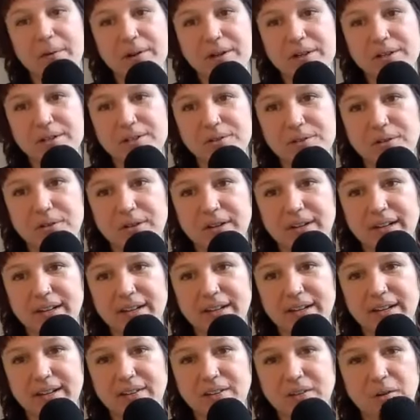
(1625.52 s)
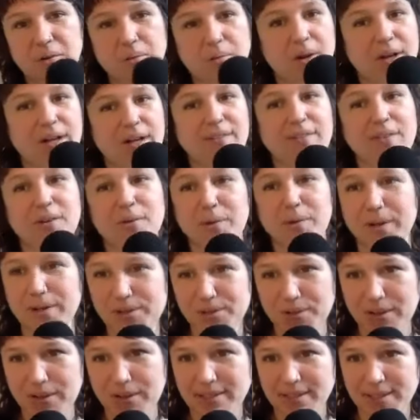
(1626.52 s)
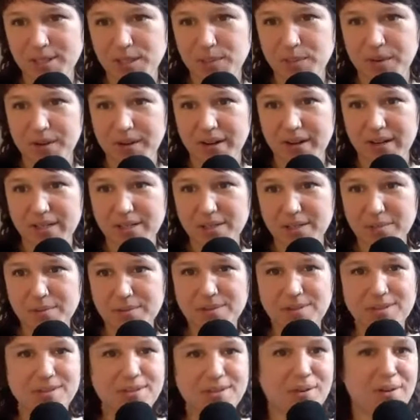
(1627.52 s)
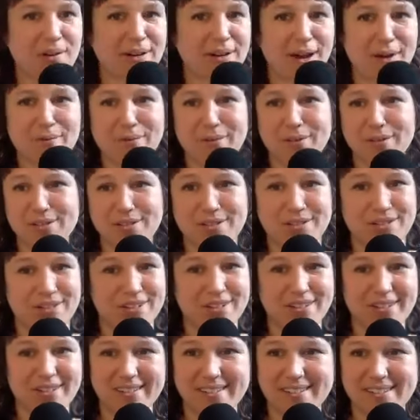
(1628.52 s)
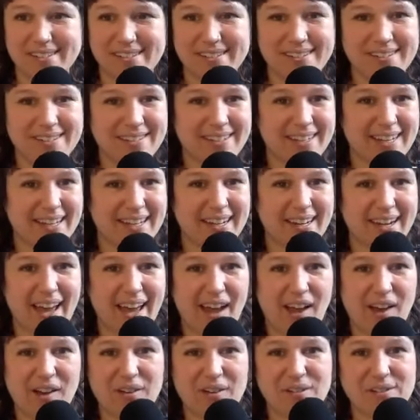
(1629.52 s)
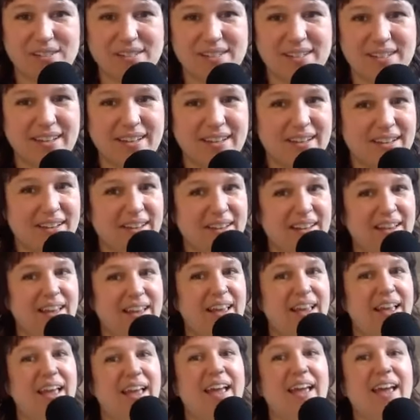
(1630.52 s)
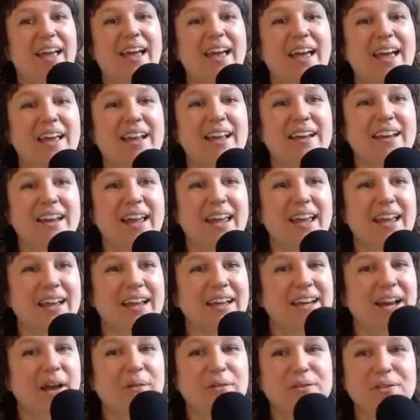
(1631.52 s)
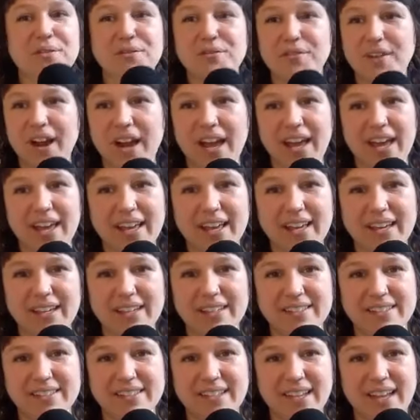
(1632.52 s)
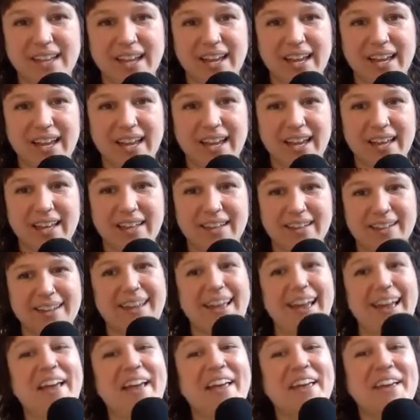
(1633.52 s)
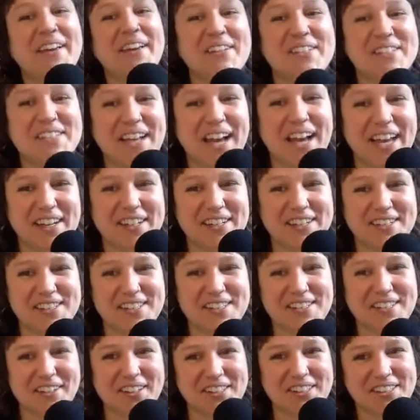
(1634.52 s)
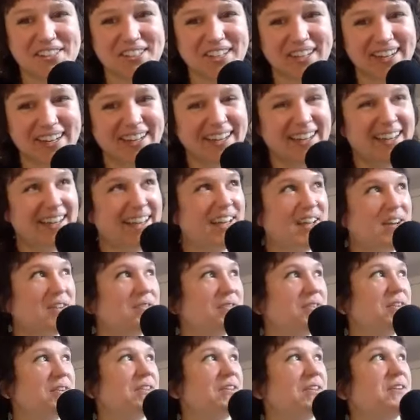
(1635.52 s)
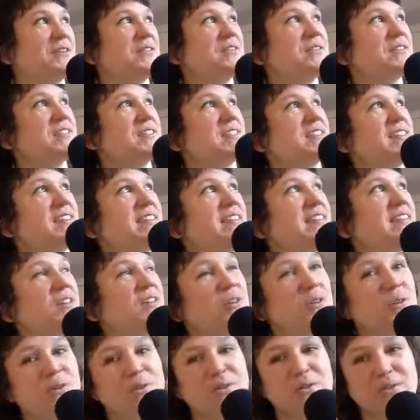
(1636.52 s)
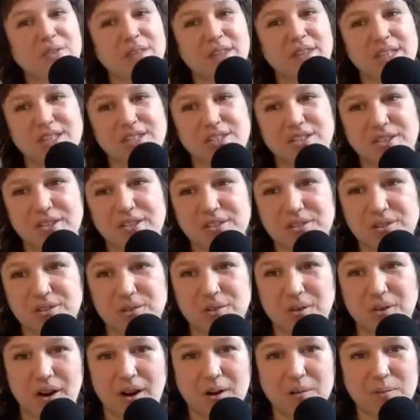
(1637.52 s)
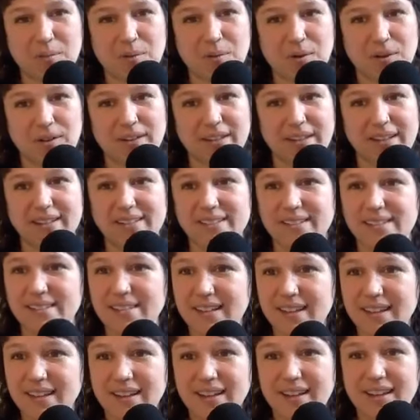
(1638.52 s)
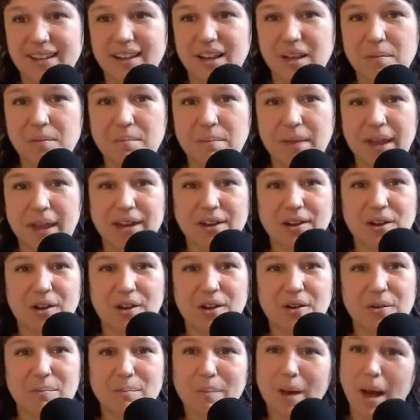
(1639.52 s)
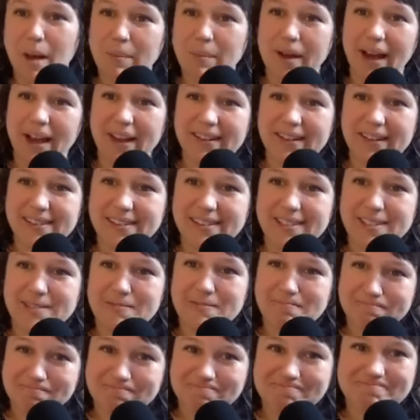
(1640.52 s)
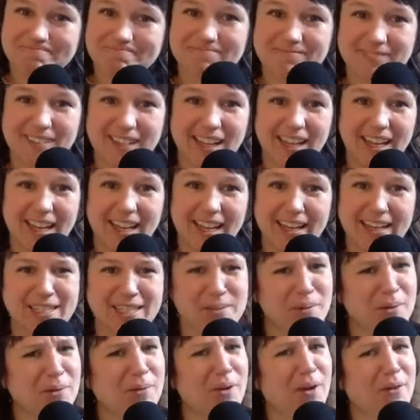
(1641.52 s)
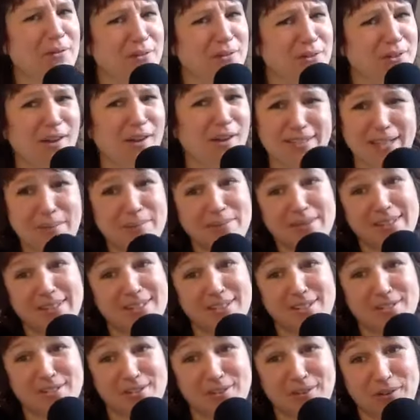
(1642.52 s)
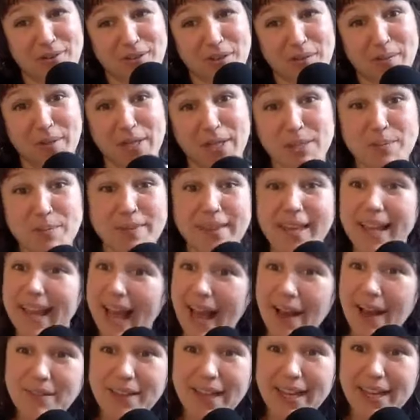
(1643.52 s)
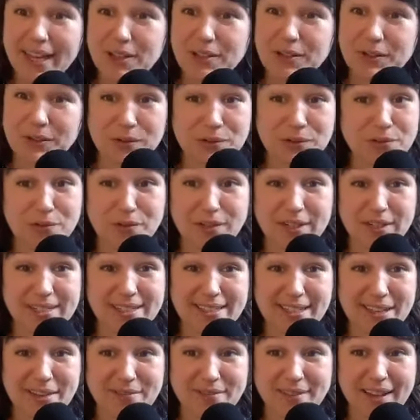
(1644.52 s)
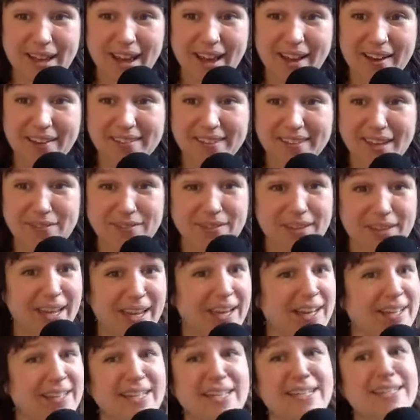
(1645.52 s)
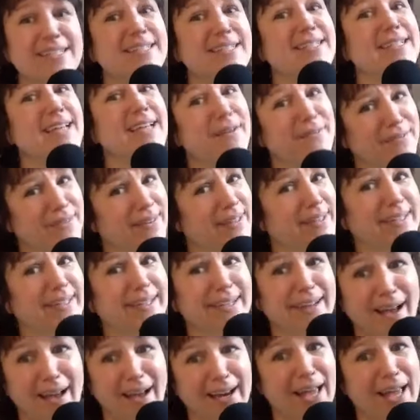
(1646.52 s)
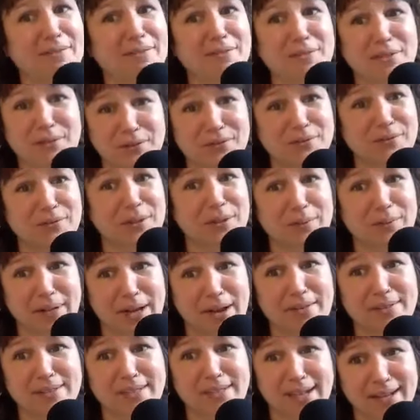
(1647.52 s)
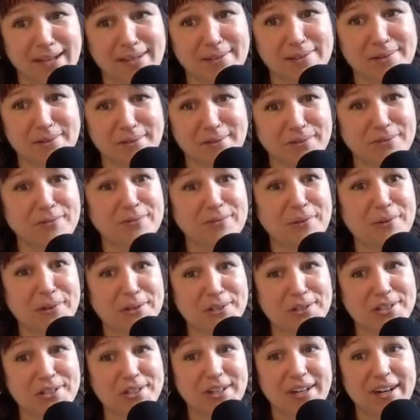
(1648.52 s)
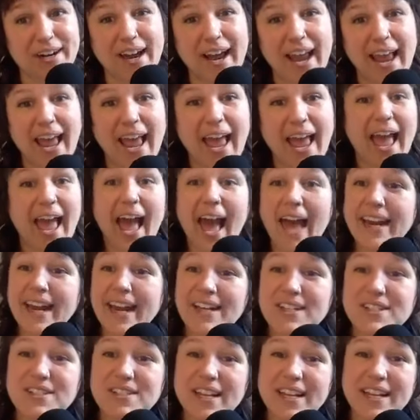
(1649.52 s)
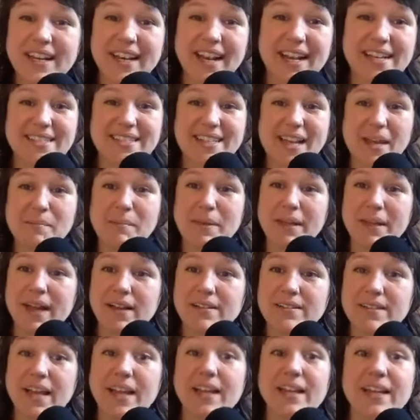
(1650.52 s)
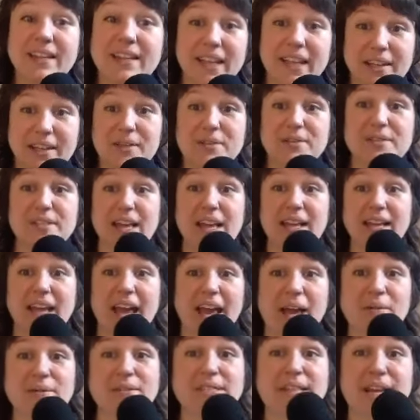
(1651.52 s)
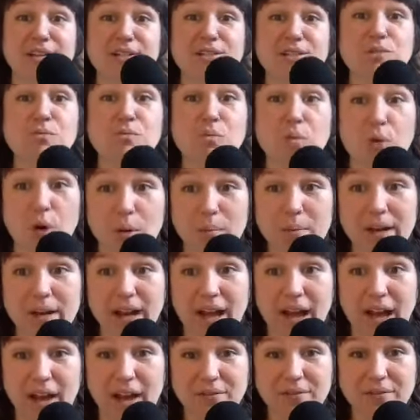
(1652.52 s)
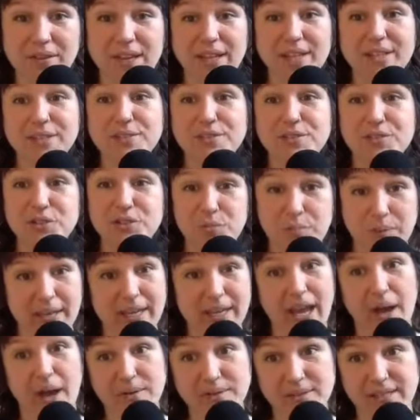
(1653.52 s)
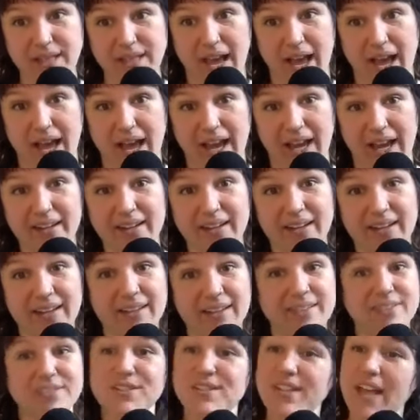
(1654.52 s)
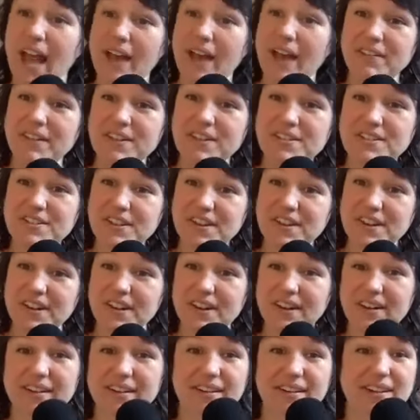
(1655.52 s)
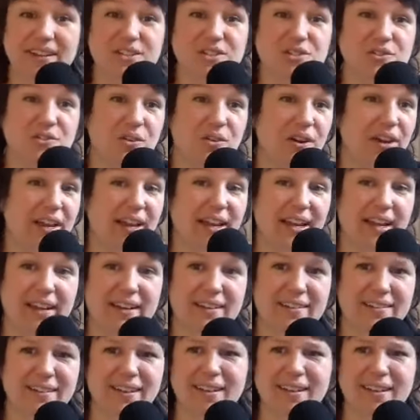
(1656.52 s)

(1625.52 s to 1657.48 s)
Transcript: queer joy or one of the queer joys I experienced was just going out for dessert, getting out, and hanging out with a friend. And it was kind of nostalgic for those who listeners who are in Portland may know Papa Haydn's, And it's been around for a long time. It's a dessert only place, but they have like gluten free stuff now and they vegan. They definitely did not have gluten free when I was in high school for sure. And I just had a nice time being outside. And like you said, yeah, it was actually warm enough to be outside, just having dessert, enjoying